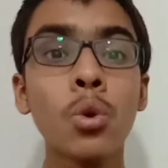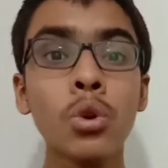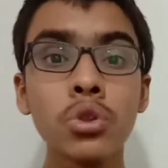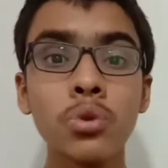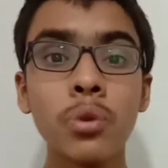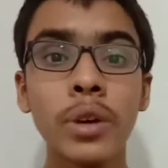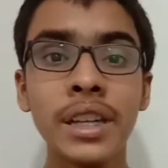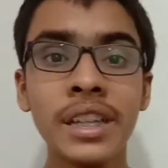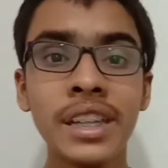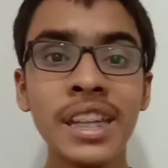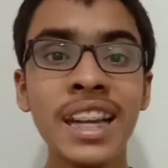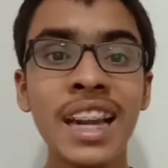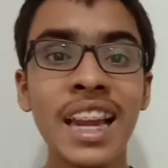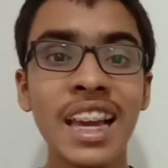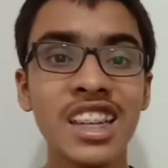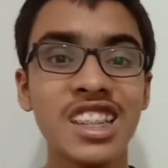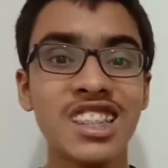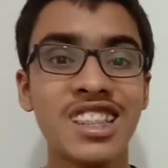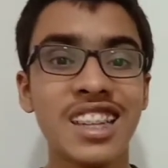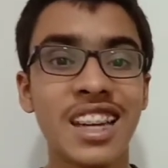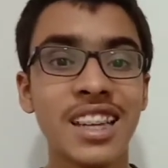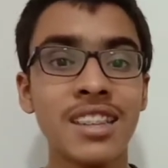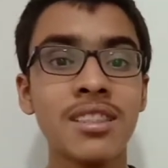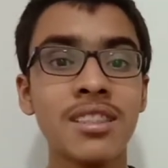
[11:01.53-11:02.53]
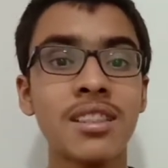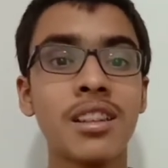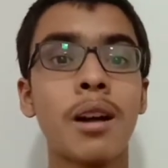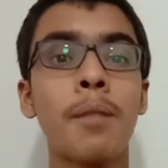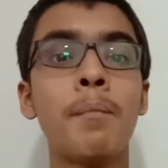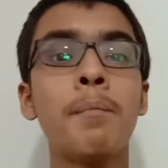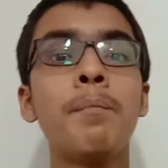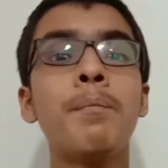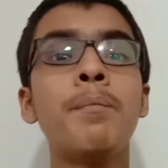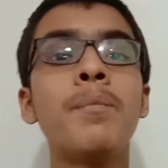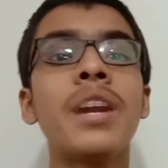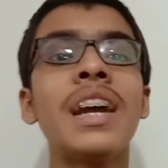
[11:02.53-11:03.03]
20 lakh shares
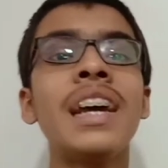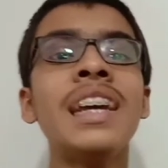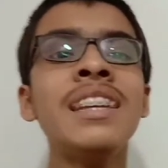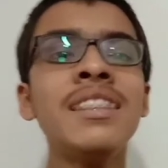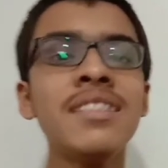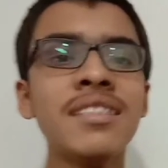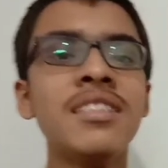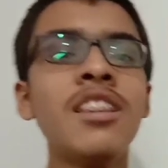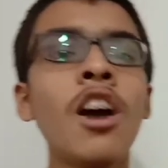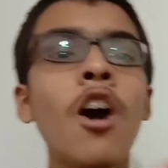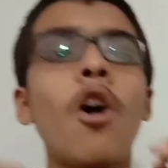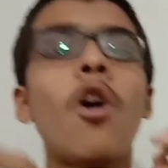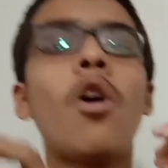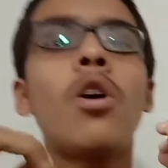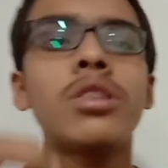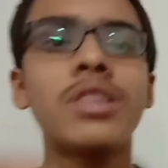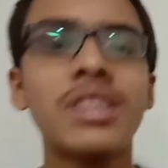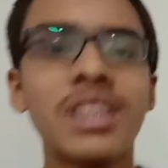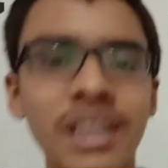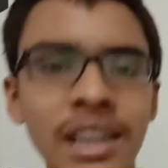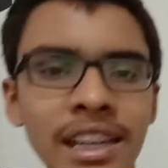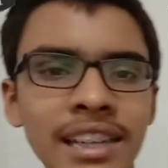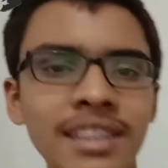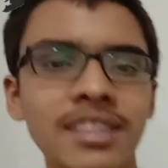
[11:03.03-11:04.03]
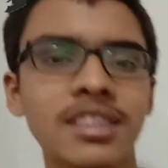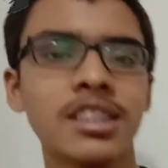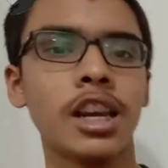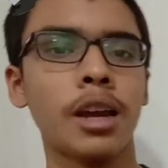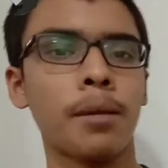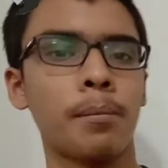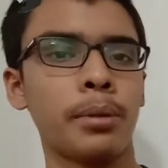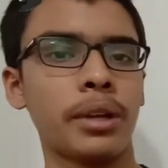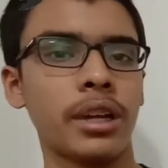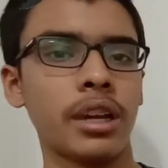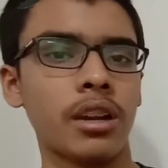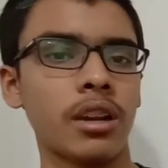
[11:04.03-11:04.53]
comprise the authorized
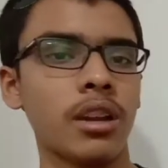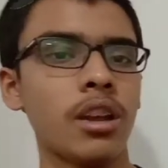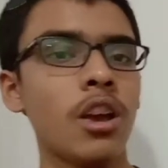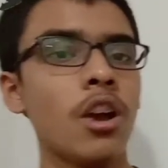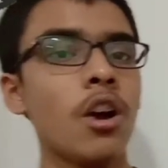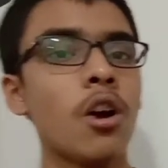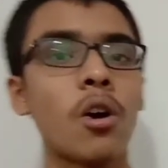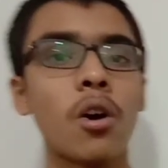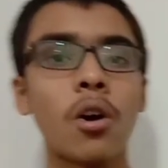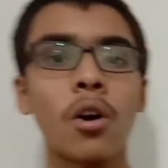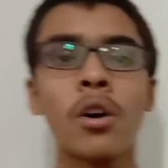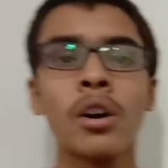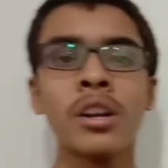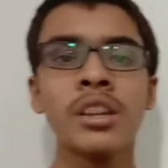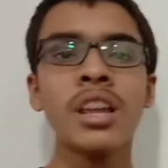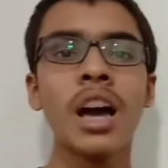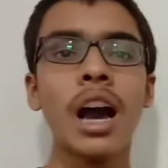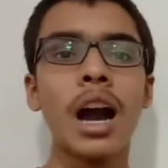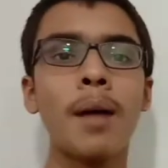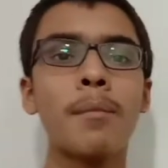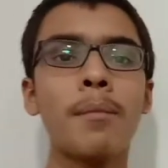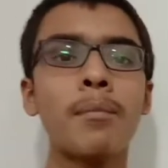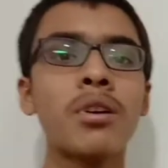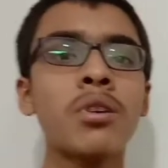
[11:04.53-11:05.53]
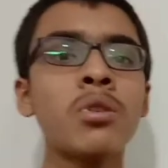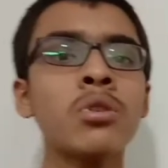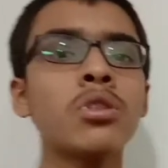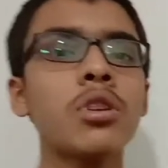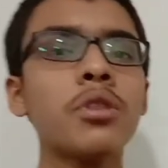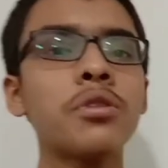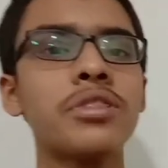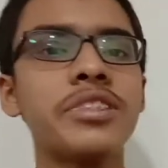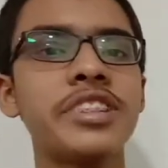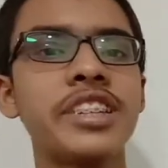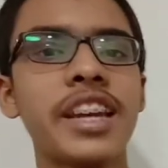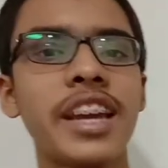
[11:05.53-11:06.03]
capital, or the amount of
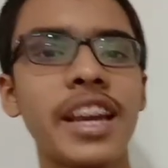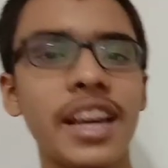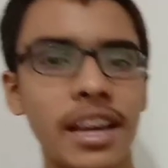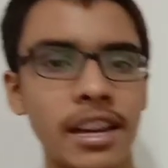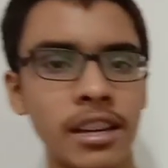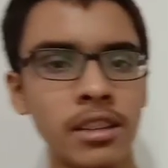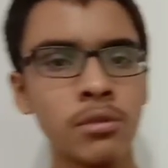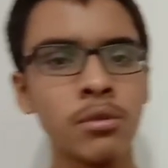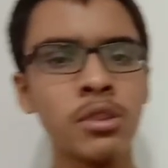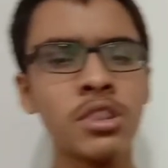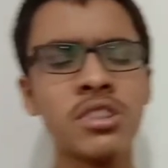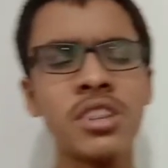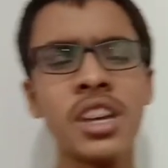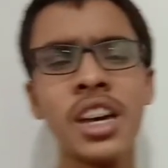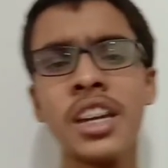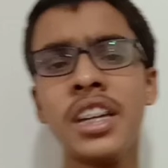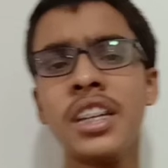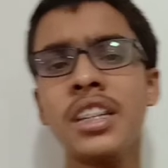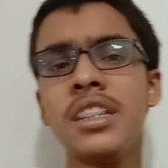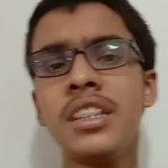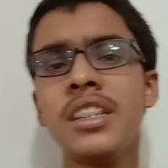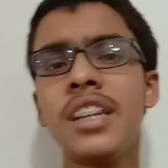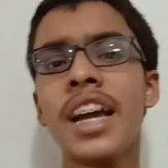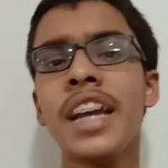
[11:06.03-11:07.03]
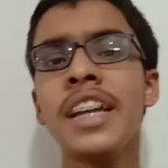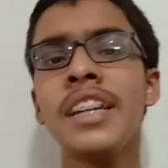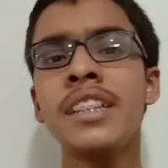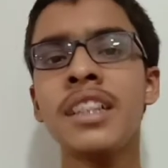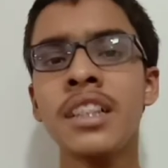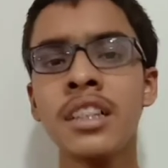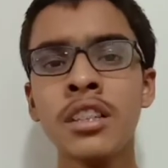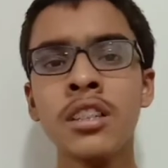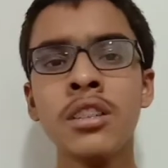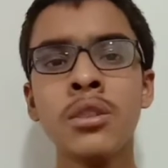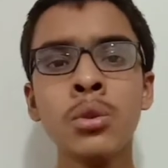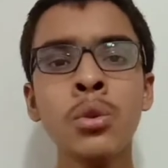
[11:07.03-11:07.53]
shares which they are
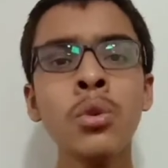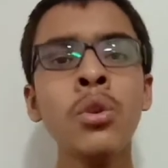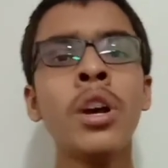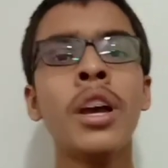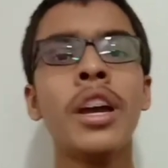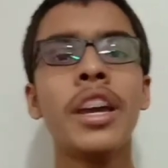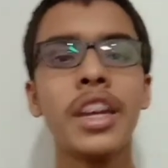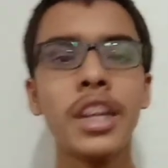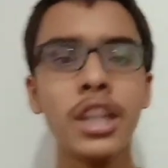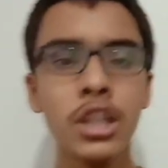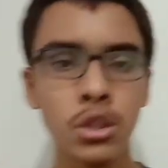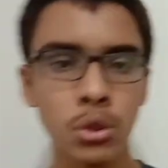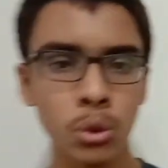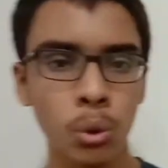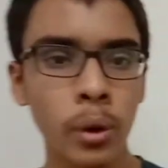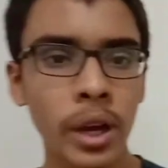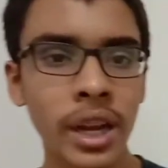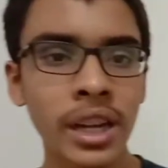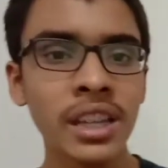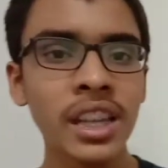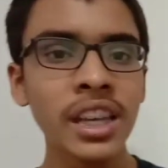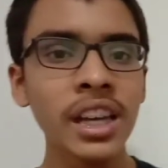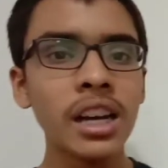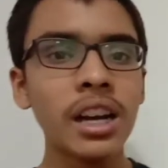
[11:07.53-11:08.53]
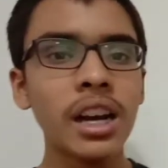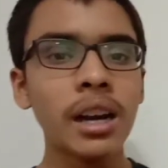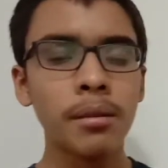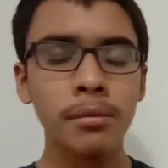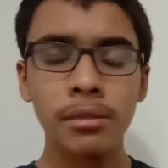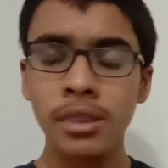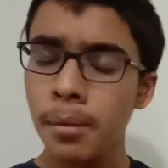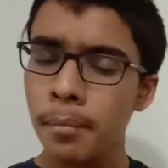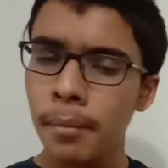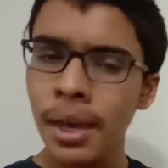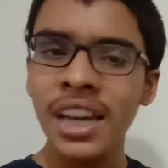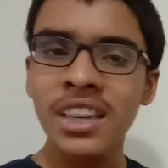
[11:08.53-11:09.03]
entitled to issue, and
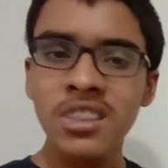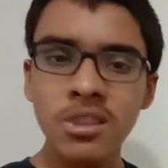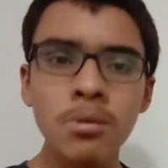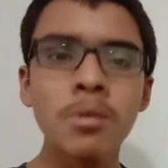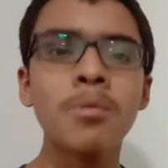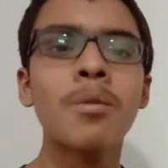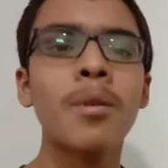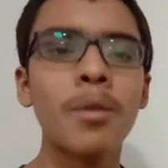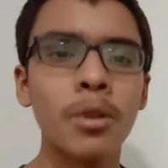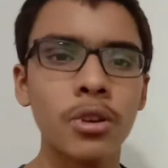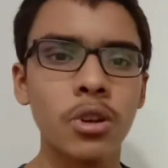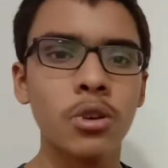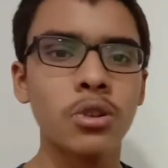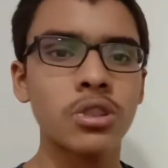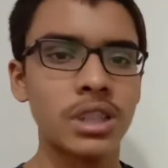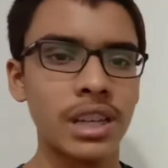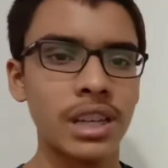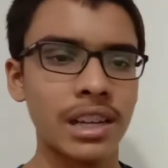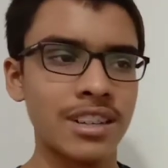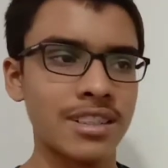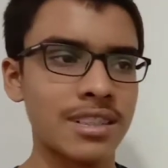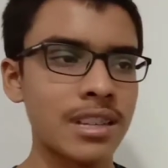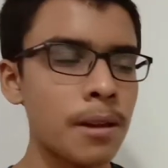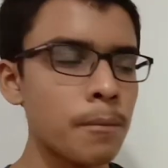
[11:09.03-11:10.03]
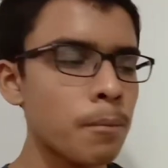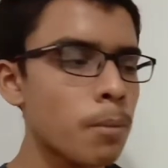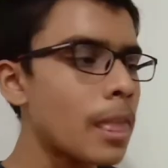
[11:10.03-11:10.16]
the maximum amount of shares.